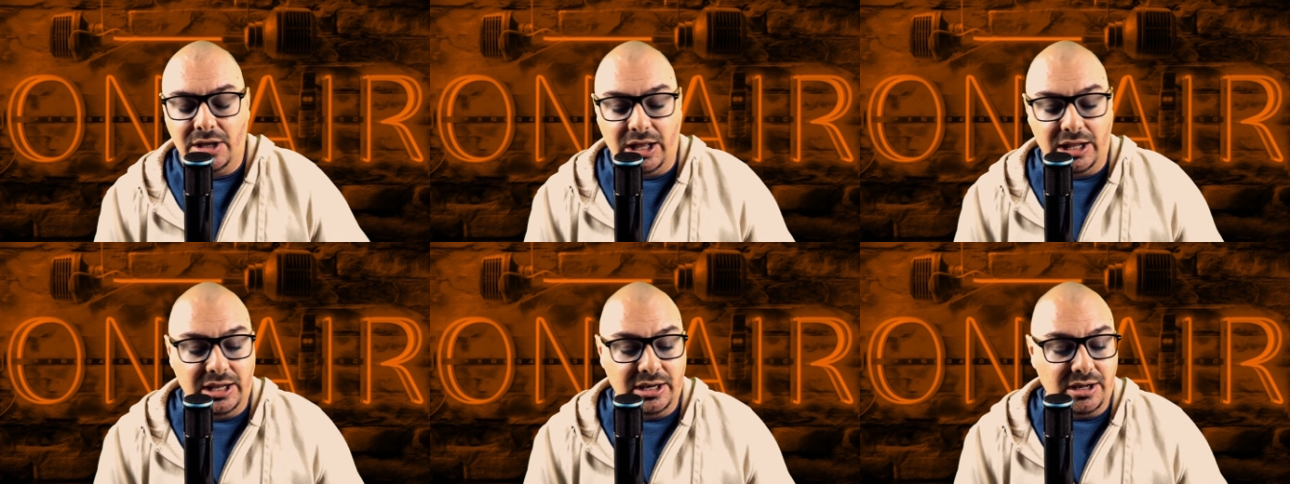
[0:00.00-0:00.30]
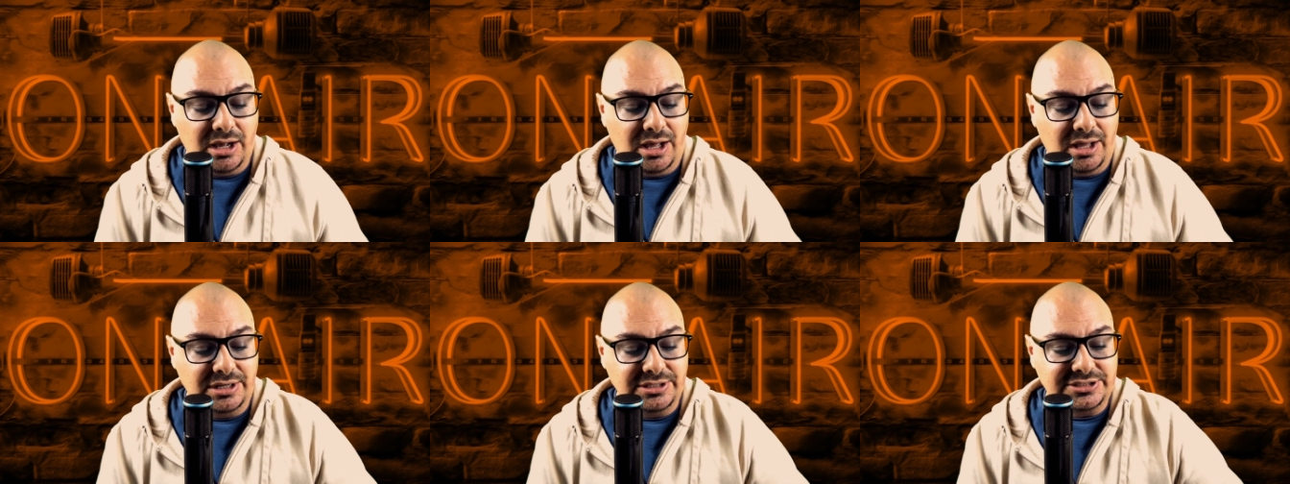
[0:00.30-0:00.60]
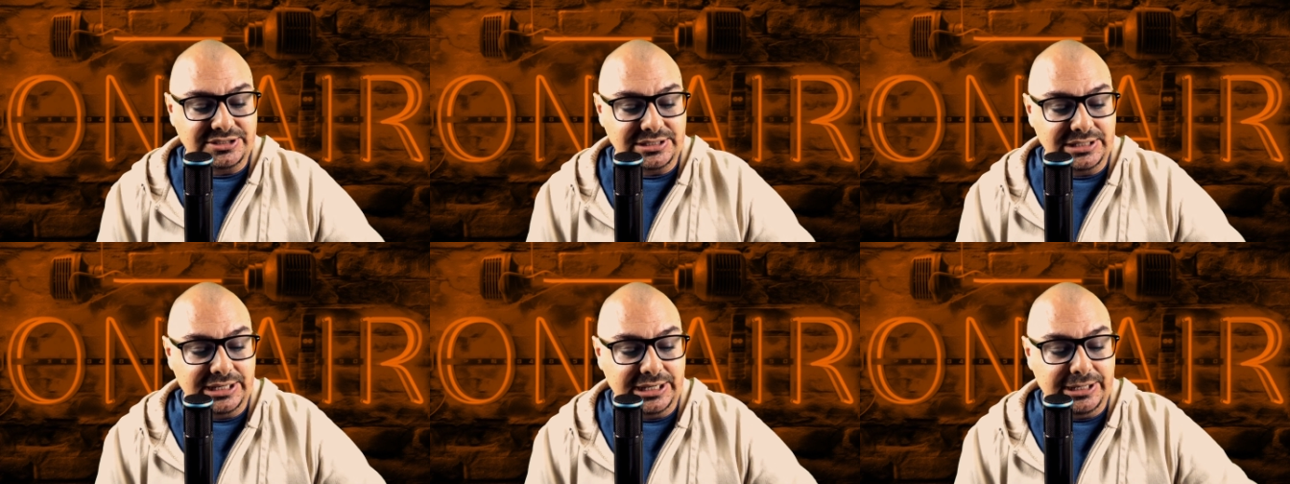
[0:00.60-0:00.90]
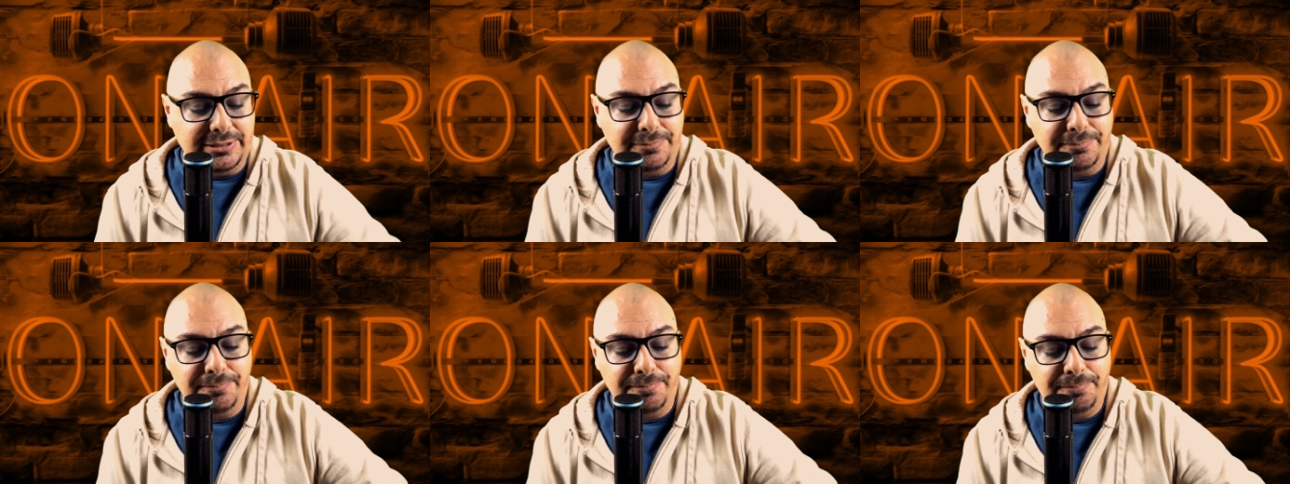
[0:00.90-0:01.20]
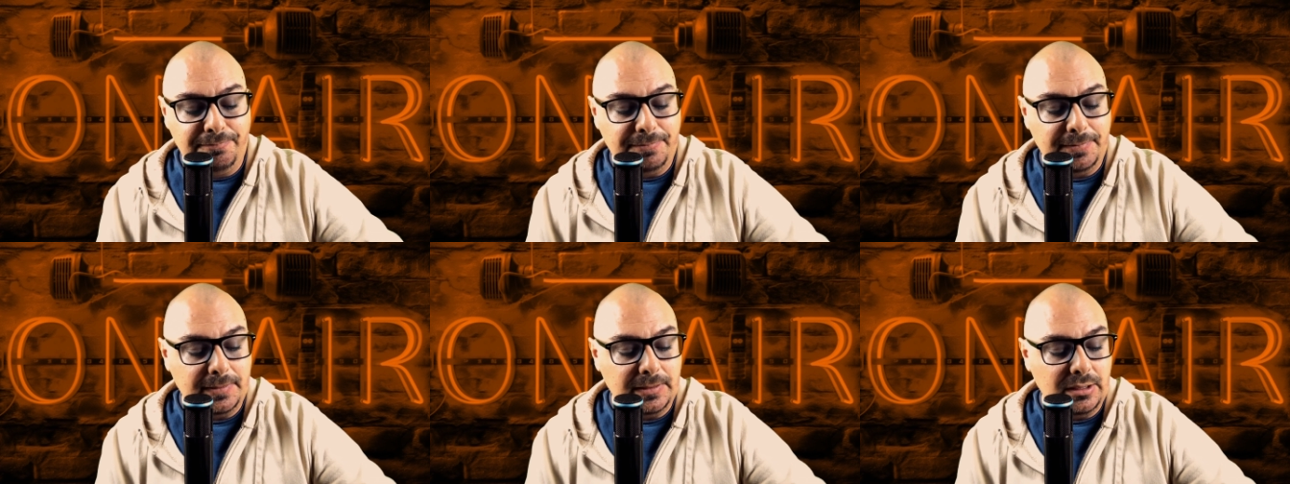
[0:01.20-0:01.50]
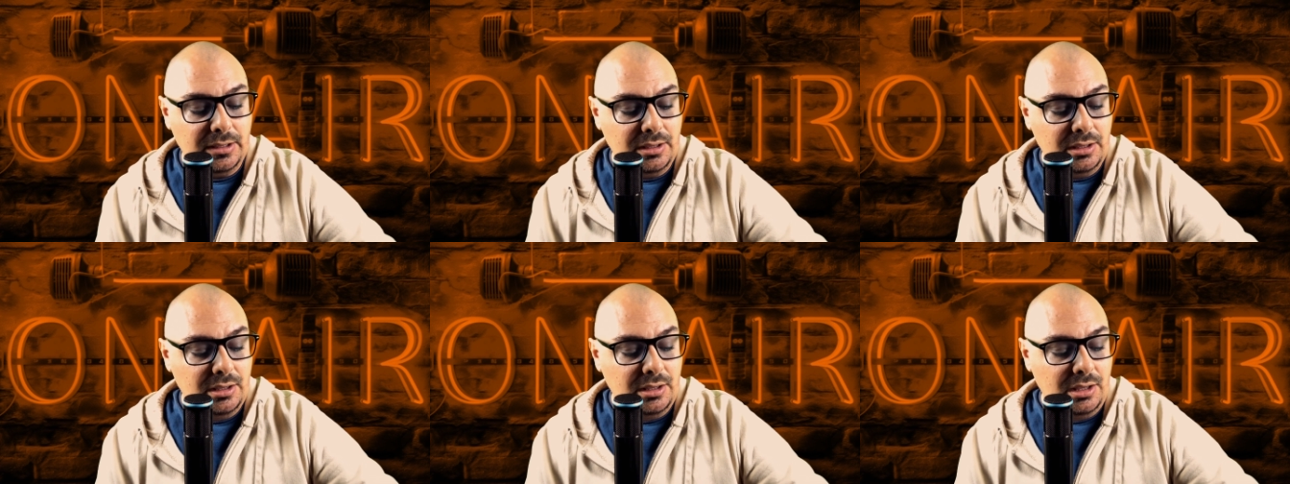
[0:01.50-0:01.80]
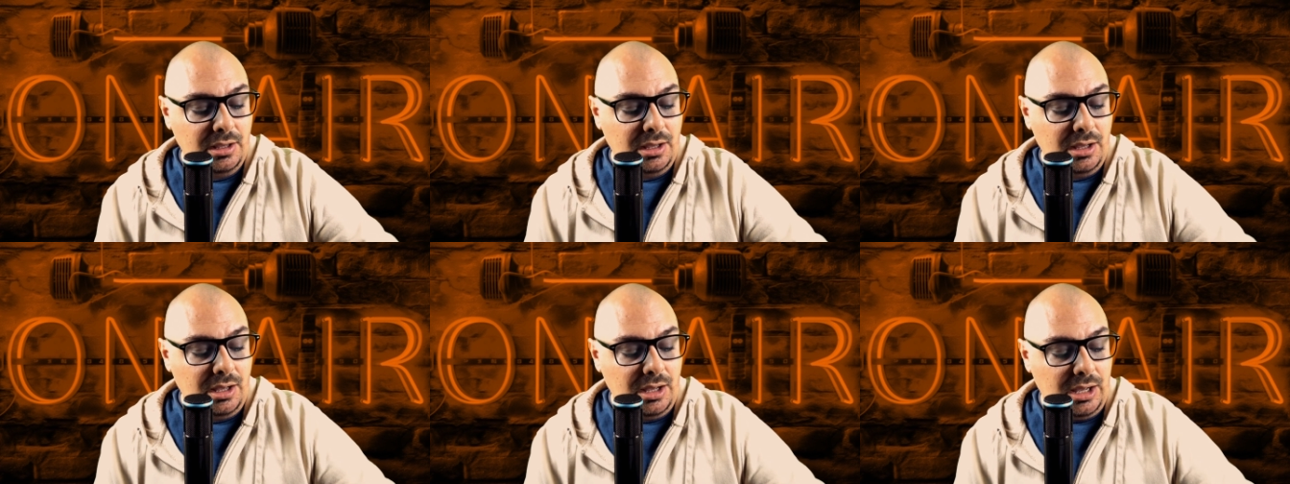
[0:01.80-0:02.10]
I think honestly,
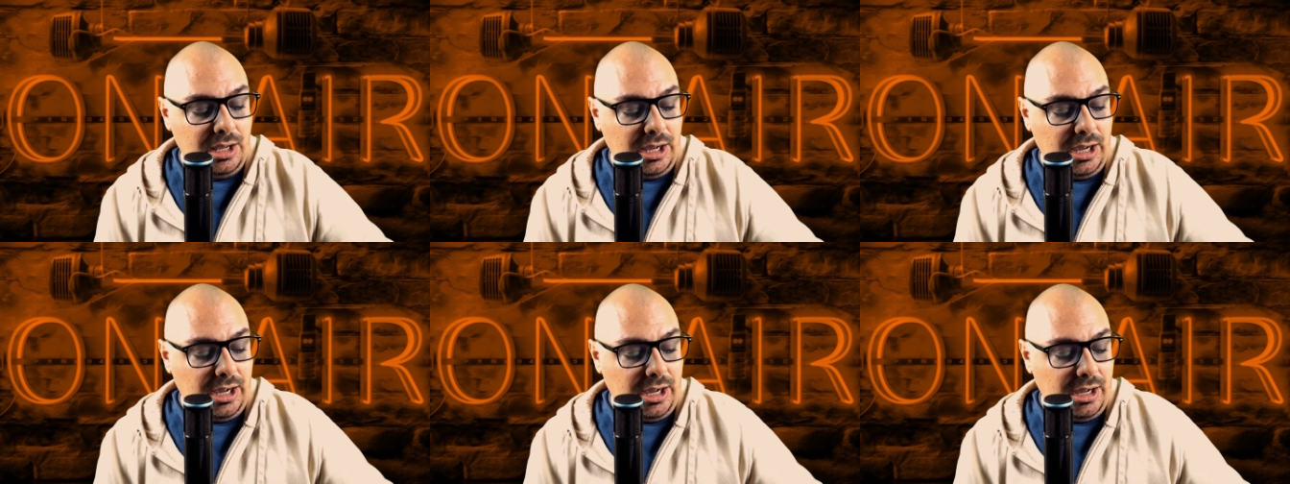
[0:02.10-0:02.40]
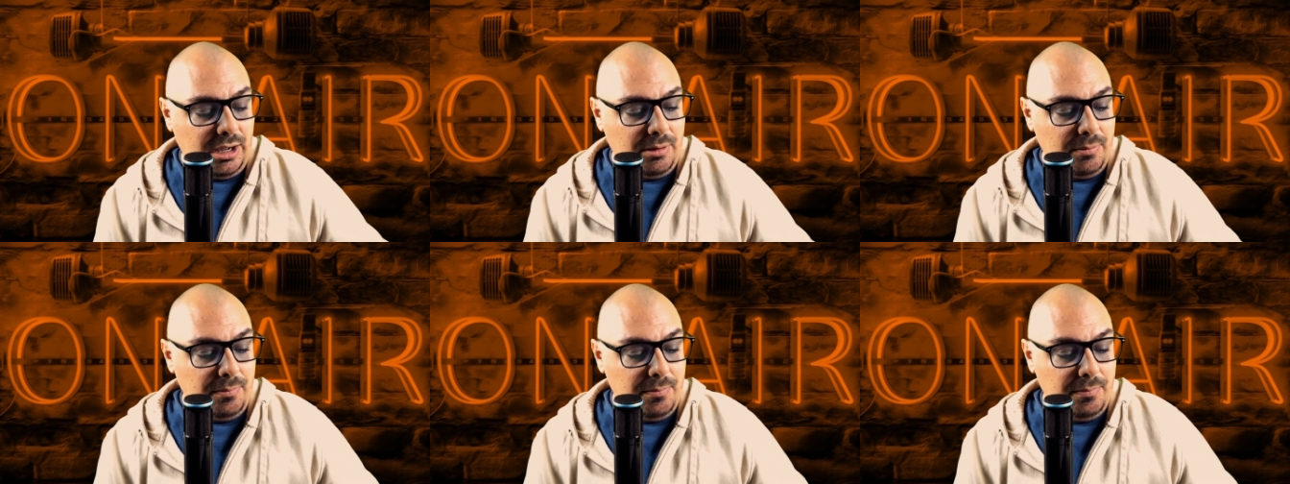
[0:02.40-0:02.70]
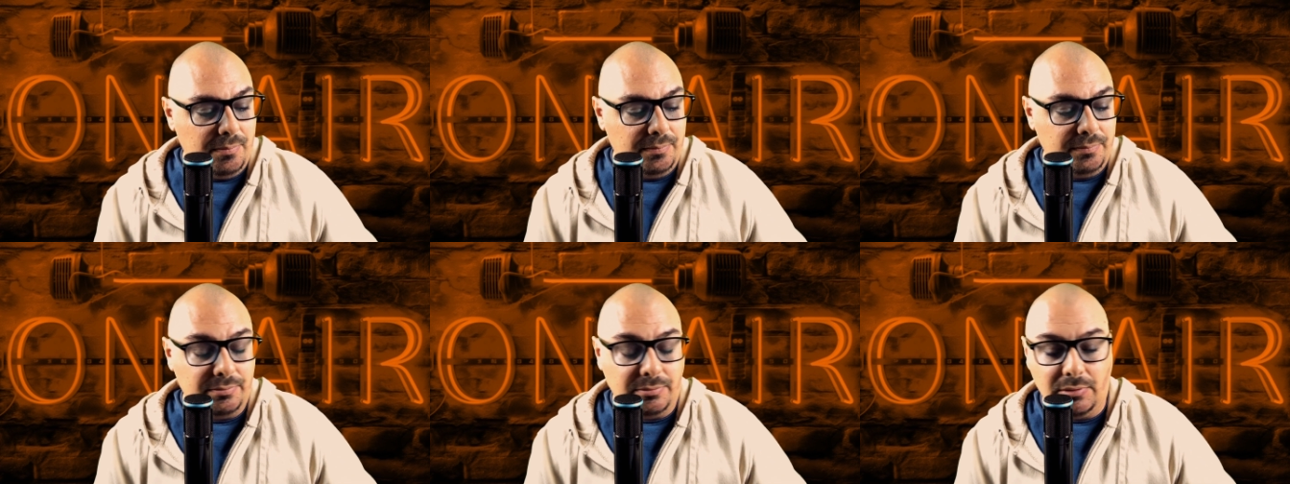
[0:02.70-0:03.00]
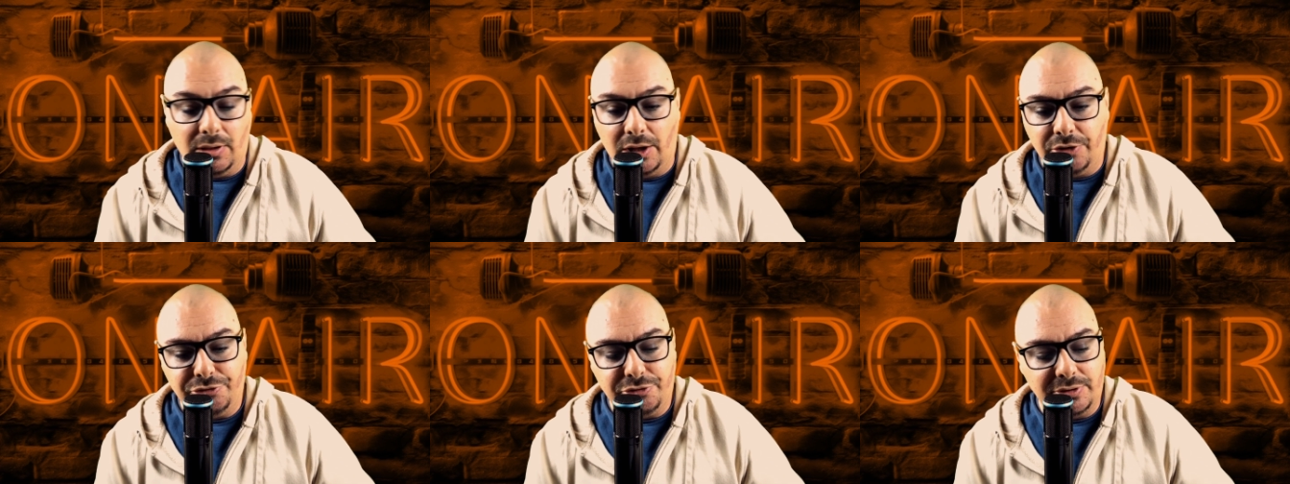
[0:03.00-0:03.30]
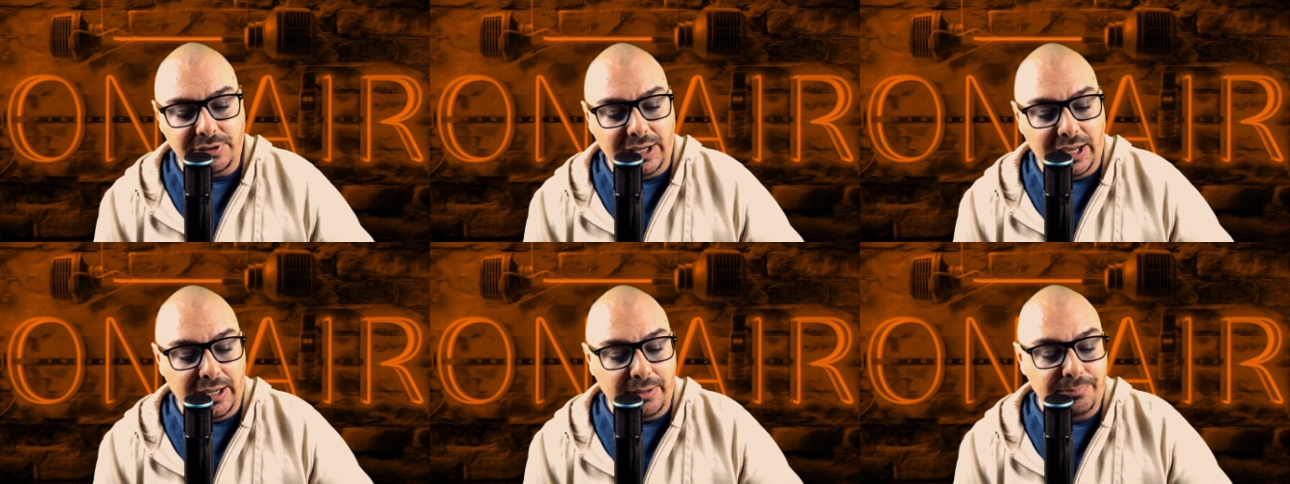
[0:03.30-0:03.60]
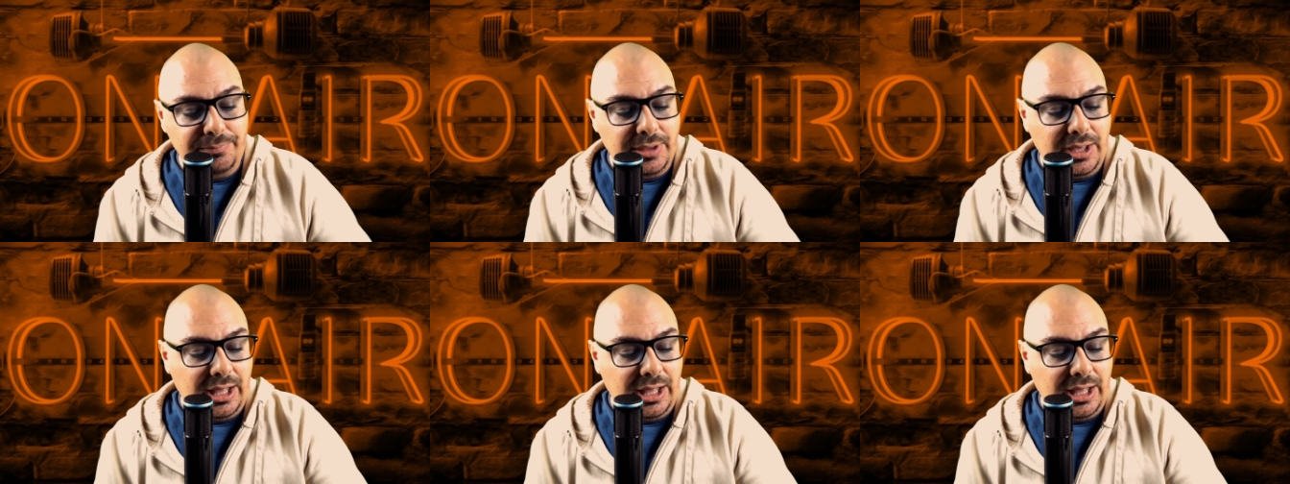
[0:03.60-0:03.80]
um, laundry day.